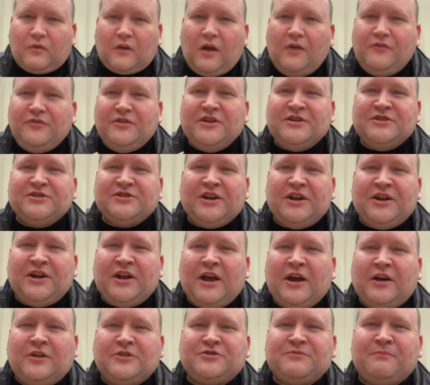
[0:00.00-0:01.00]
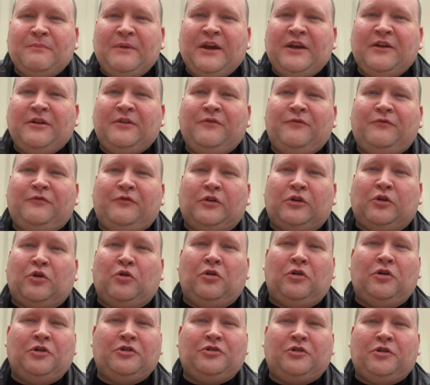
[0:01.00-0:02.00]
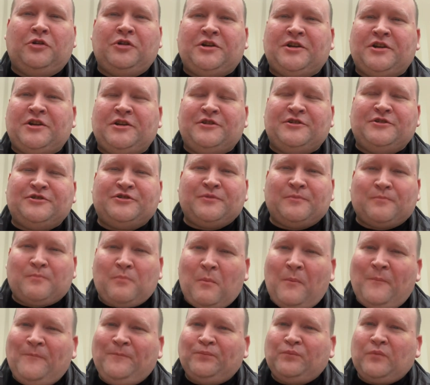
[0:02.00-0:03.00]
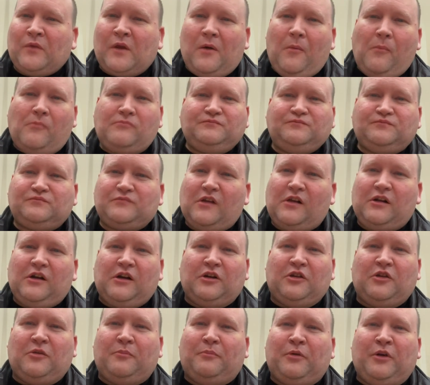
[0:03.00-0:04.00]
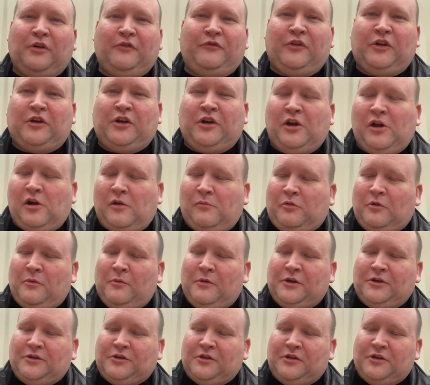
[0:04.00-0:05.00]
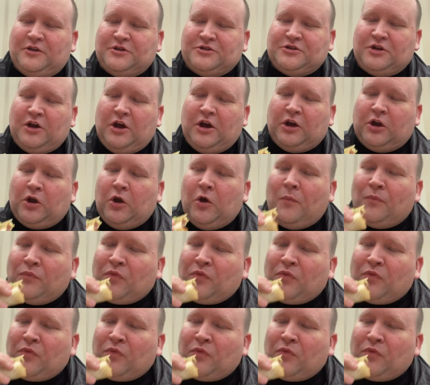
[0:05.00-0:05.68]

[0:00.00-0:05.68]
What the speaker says: These in-house made corn tortillas are the perfect complement to this taco.